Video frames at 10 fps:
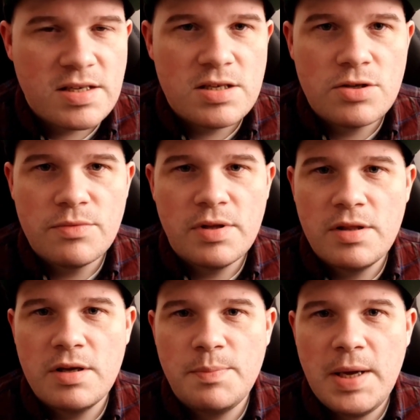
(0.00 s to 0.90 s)
this is
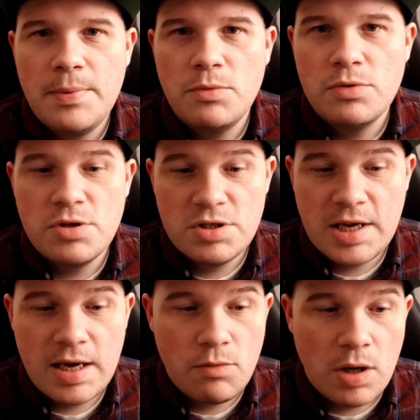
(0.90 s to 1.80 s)
something that people will
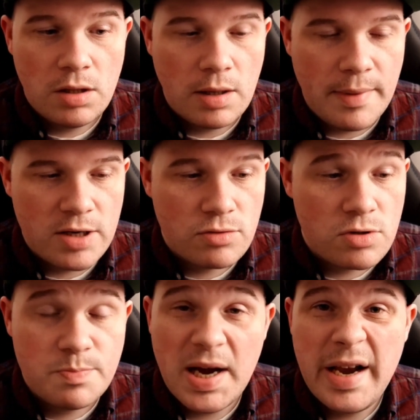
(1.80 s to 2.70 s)
just say, well, I may as
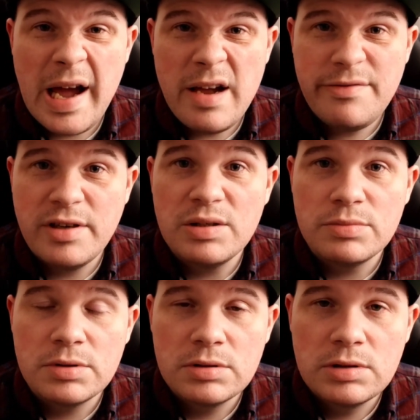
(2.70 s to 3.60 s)
well just buy an
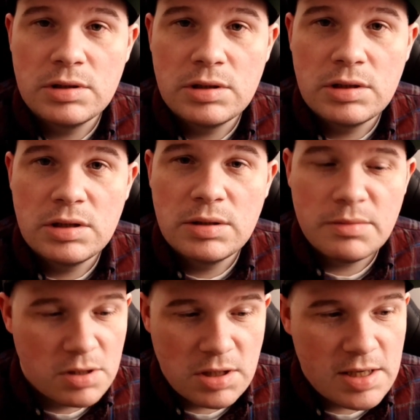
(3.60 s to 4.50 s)
iPhone
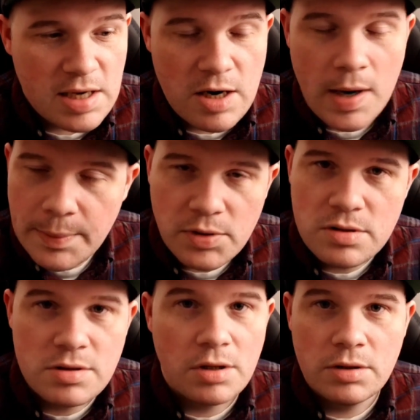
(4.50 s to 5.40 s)
because at least I know
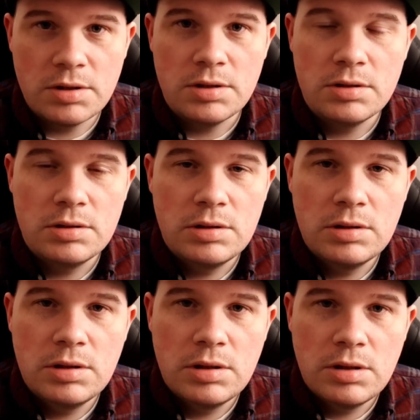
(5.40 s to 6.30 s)
Apple's not going to
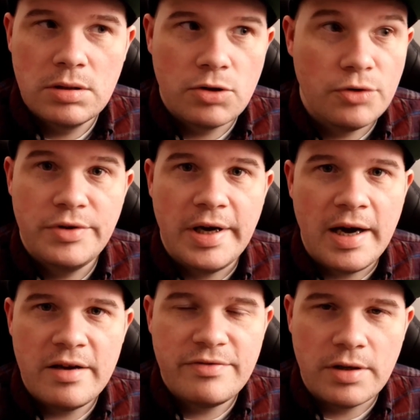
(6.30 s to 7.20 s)
cut the
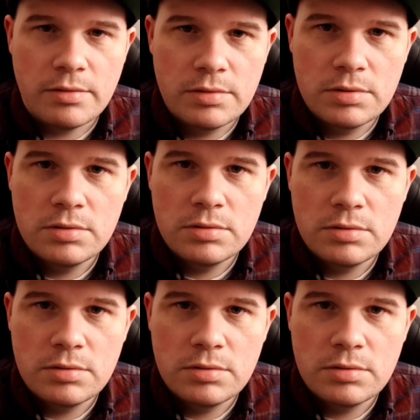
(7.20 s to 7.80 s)
iPhone,